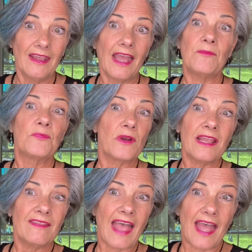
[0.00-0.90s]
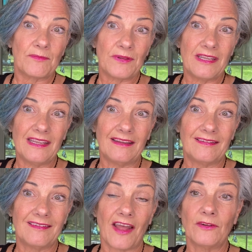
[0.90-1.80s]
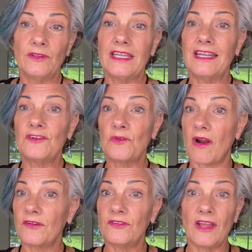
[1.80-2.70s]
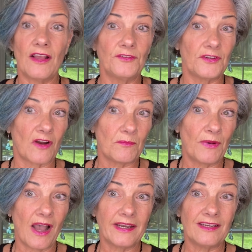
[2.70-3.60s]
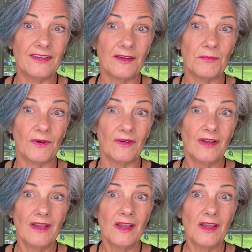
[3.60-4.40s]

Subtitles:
and bring that peace not only into ourselves and our body temple,